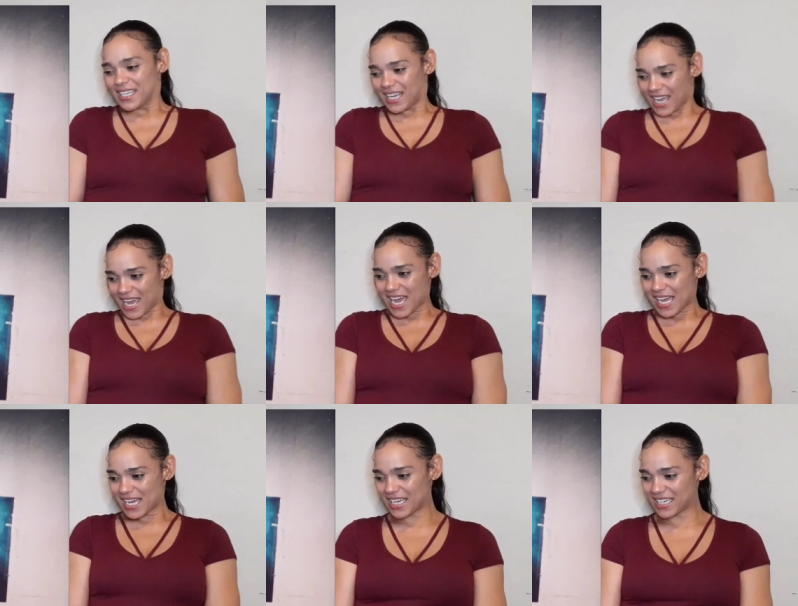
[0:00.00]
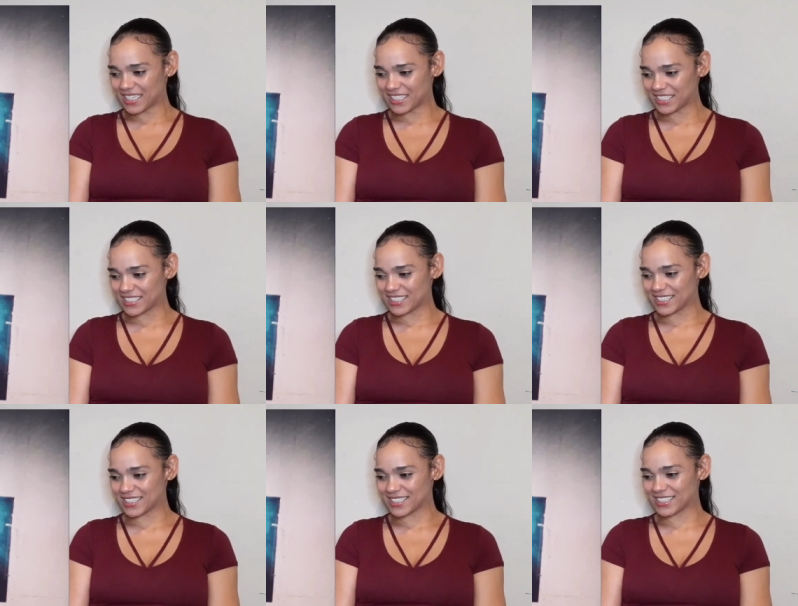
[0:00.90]
yeah.
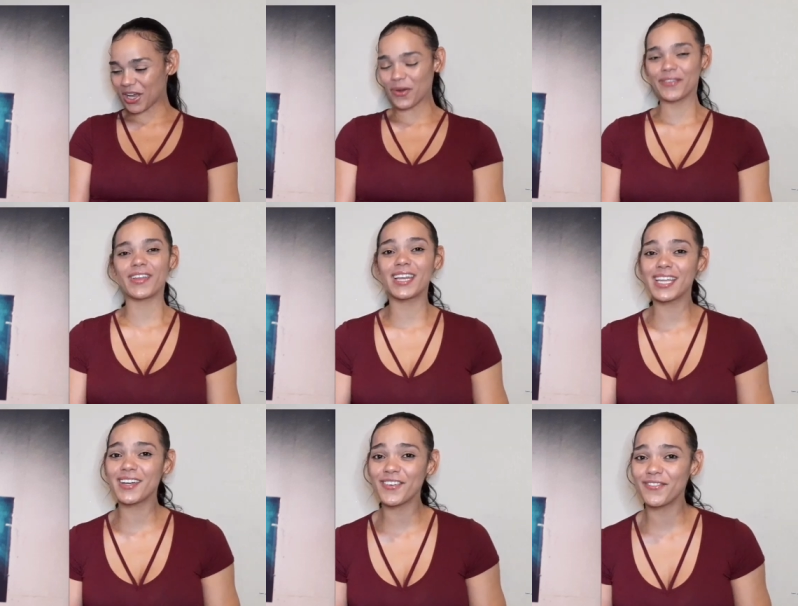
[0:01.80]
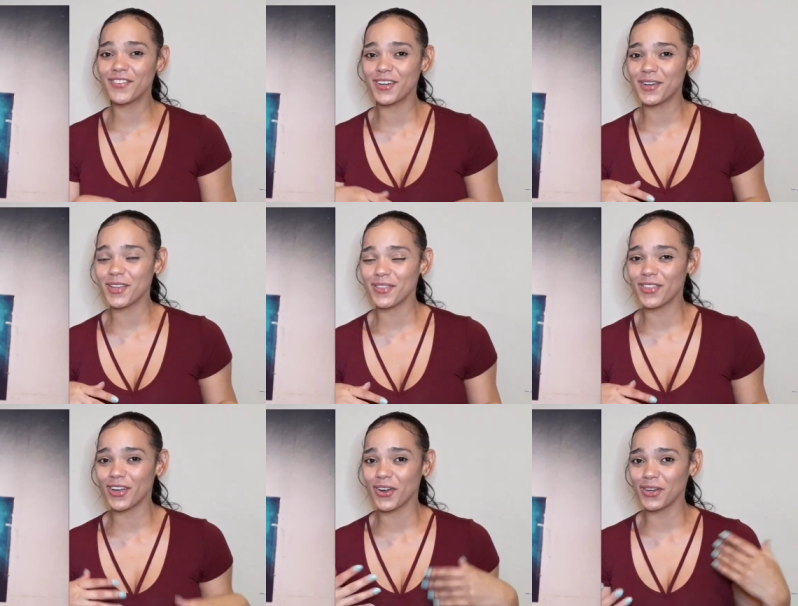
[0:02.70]
So if any of
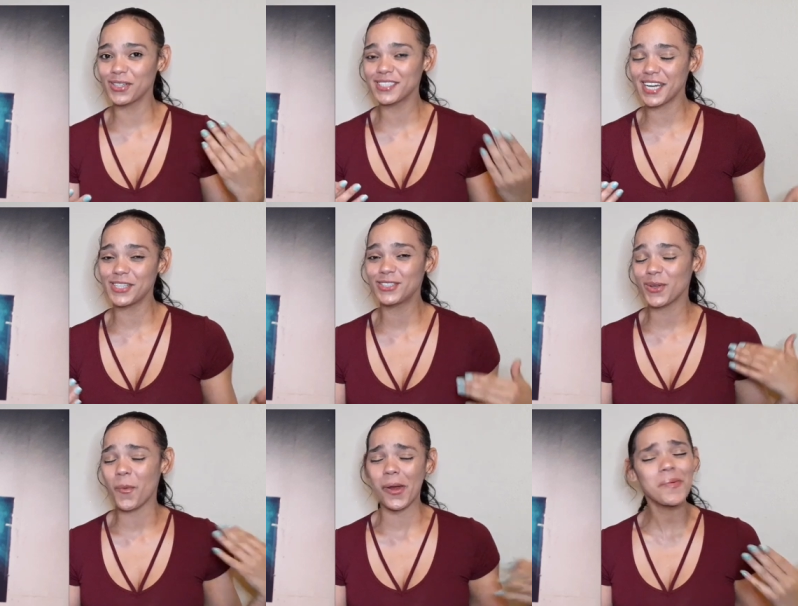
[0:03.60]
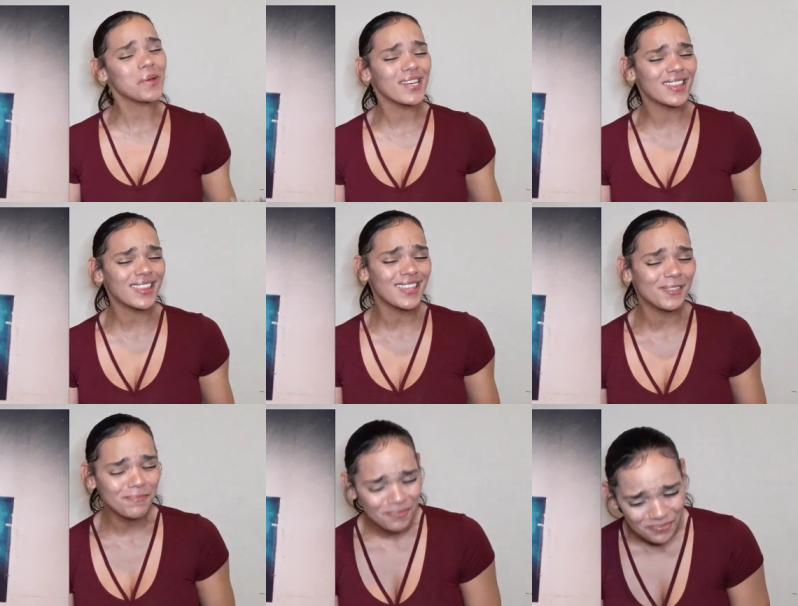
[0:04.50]
the girls that I used to work with
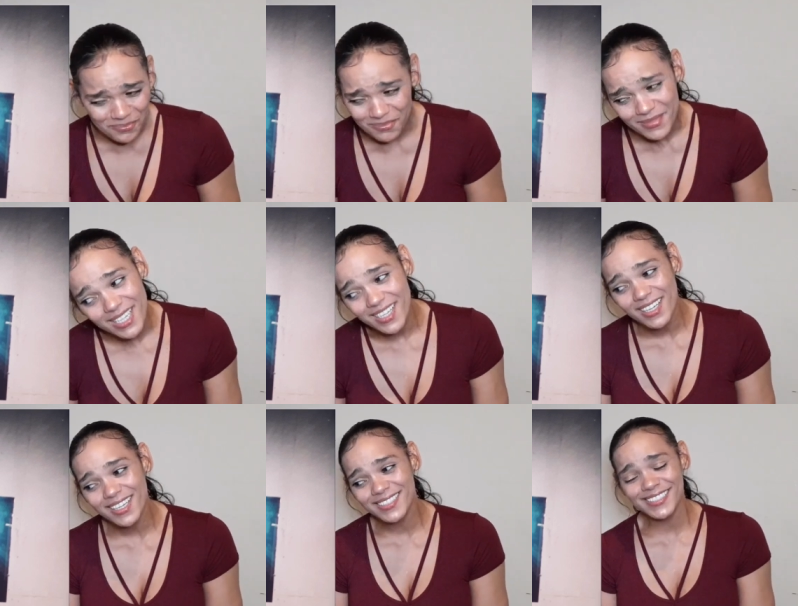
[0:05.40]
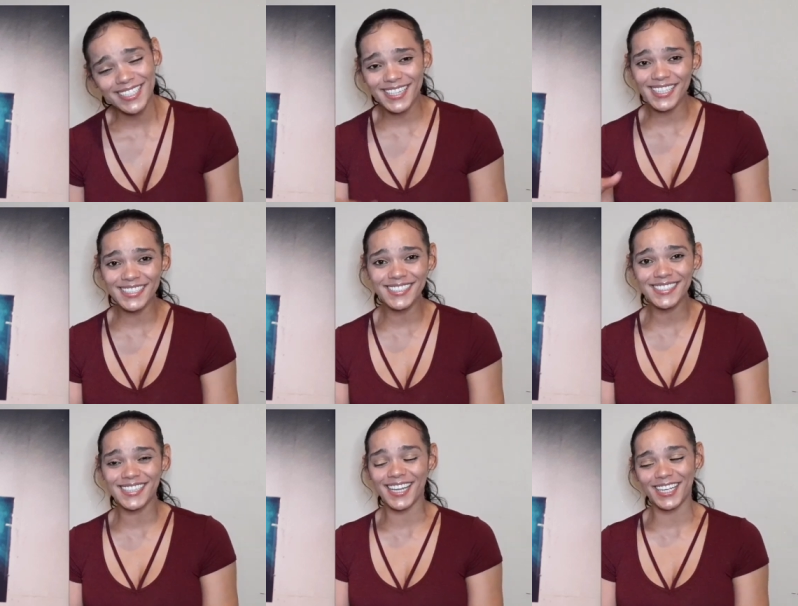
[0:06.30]
see this,
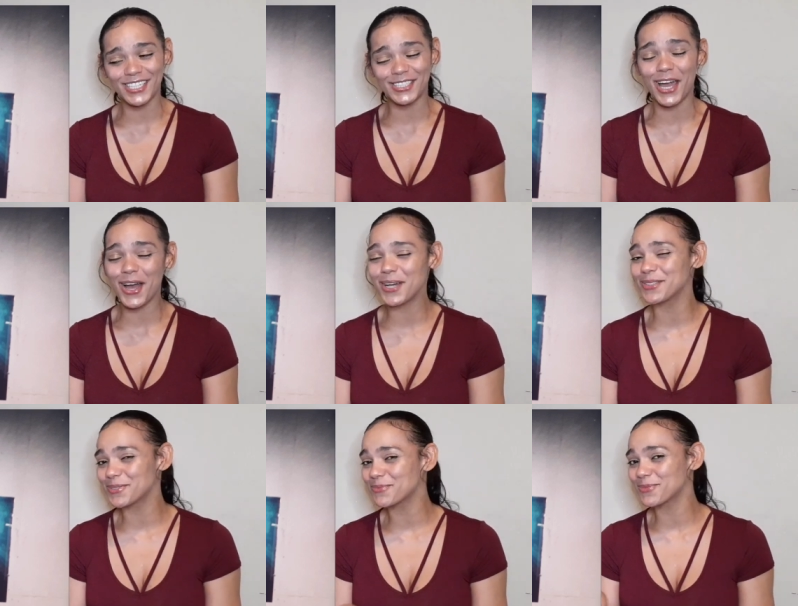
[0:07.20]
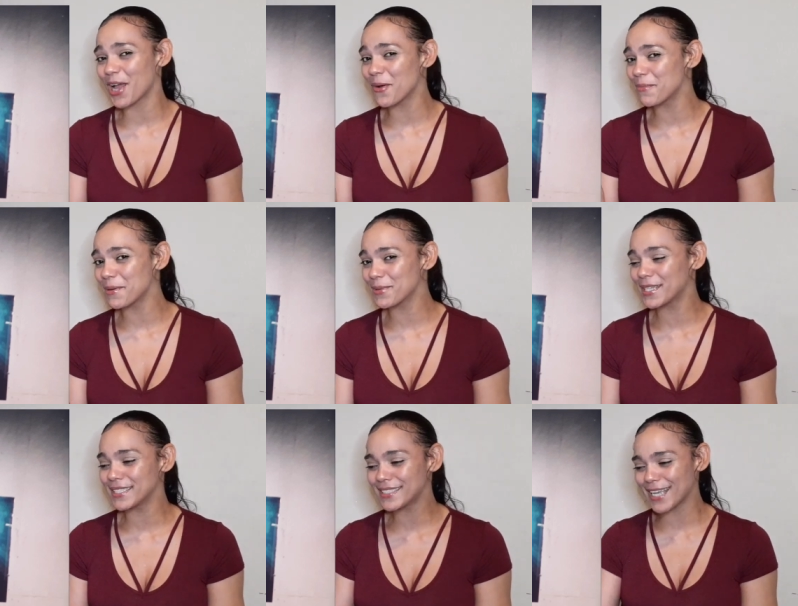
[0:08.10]
like y'all, y'all remember
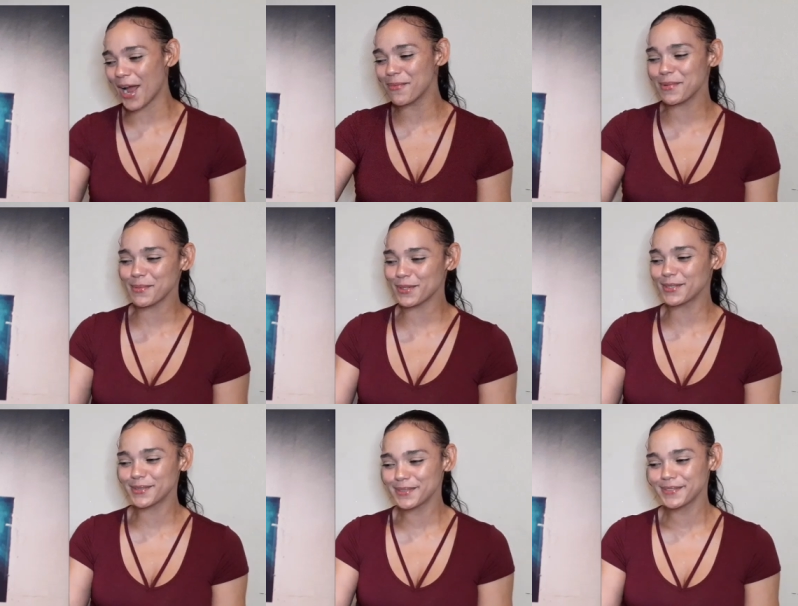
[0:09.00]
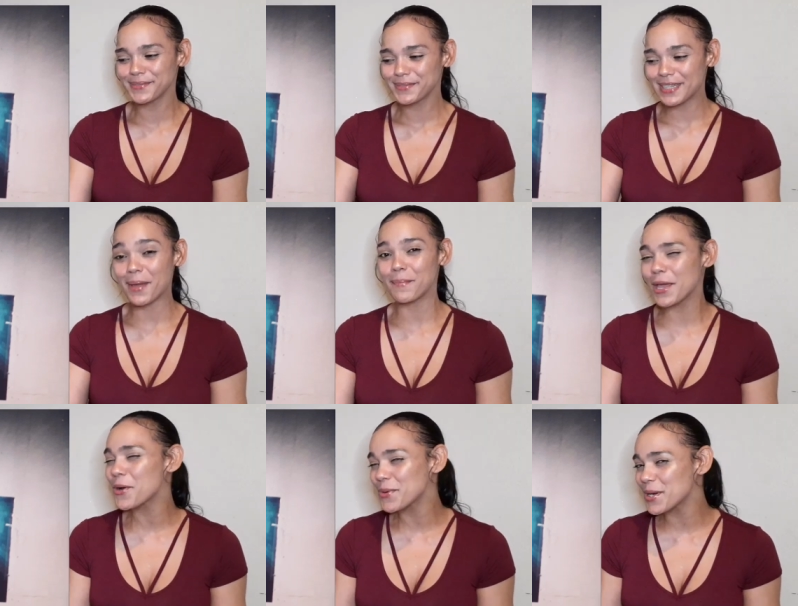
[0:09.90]
this? Y'all remember that
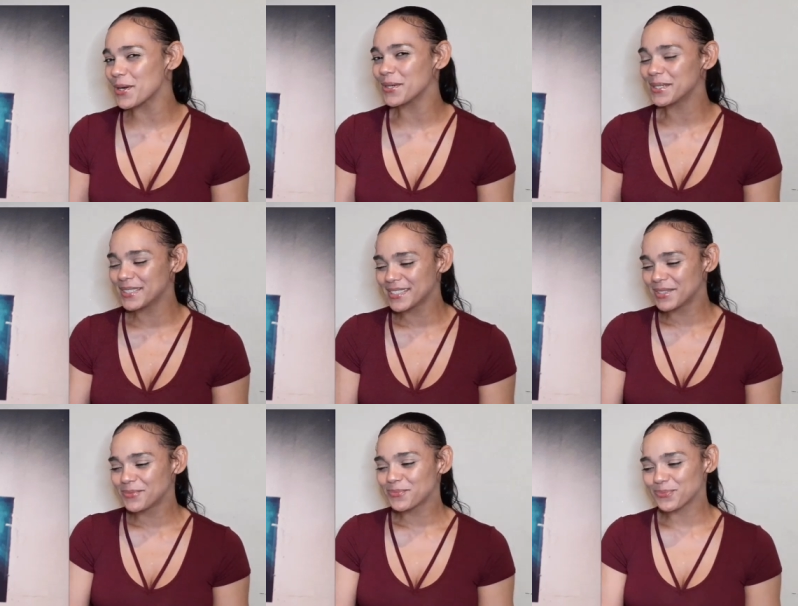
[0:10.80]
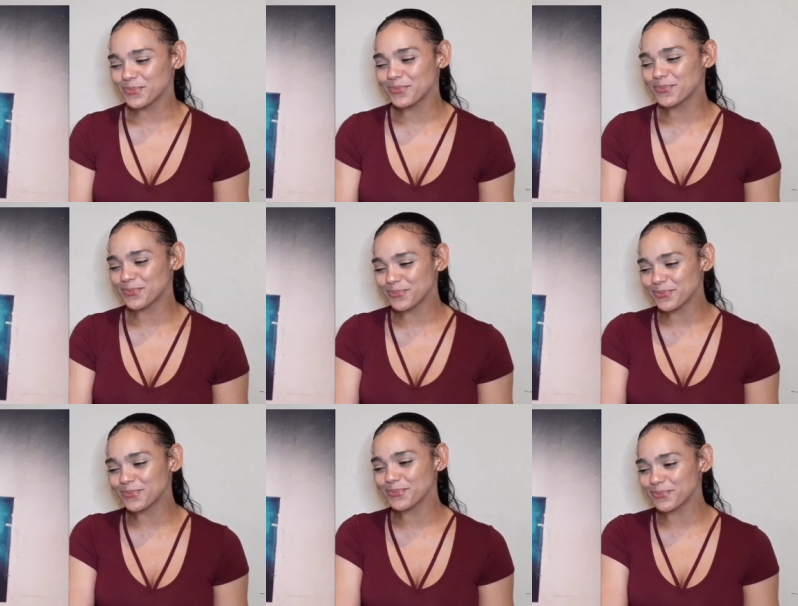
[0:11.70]
mirror?
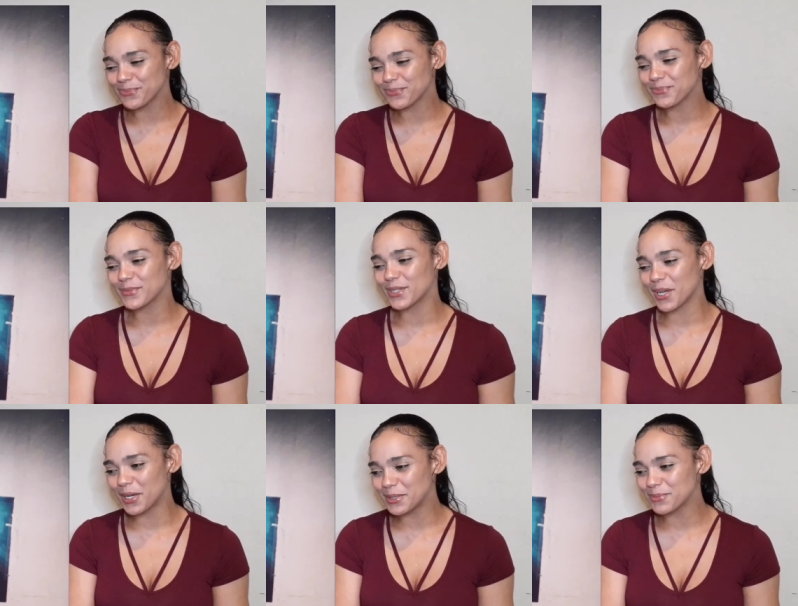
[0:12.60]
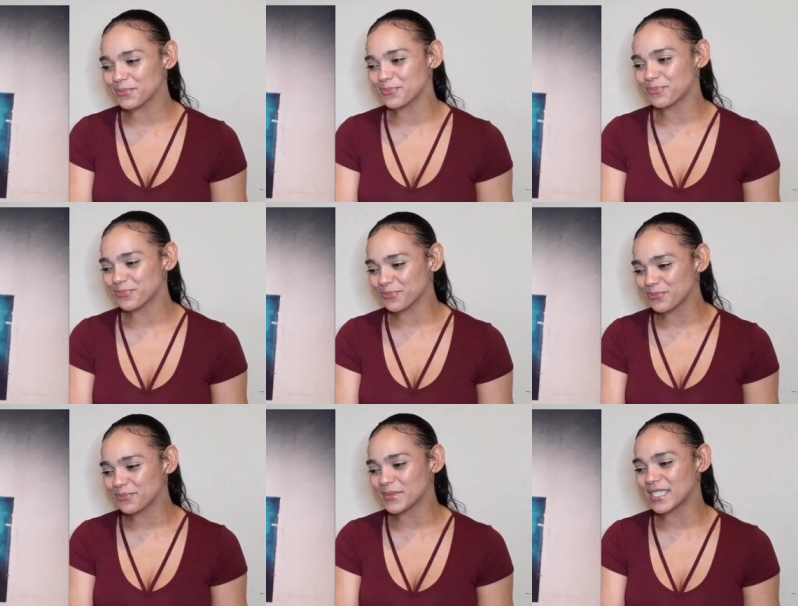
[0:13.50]
Mm-hmm. Yeah.
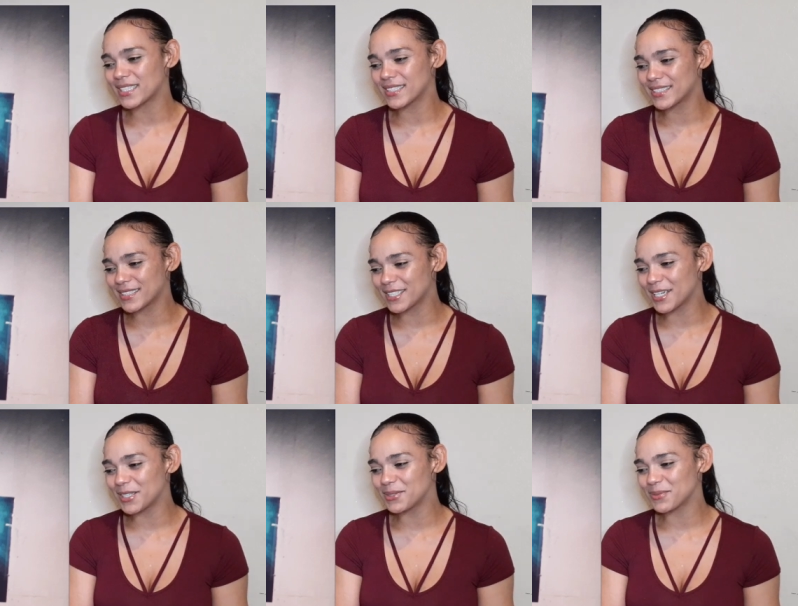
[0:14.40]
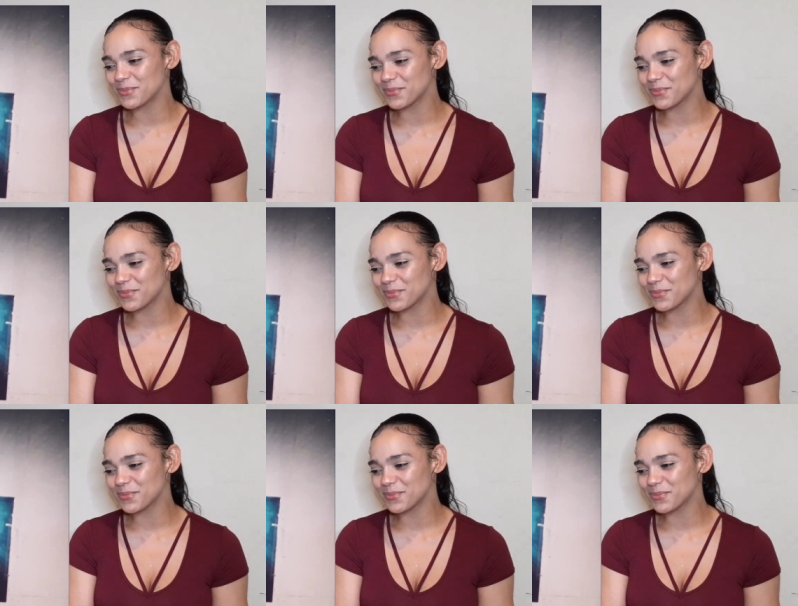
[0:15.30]
Yeah.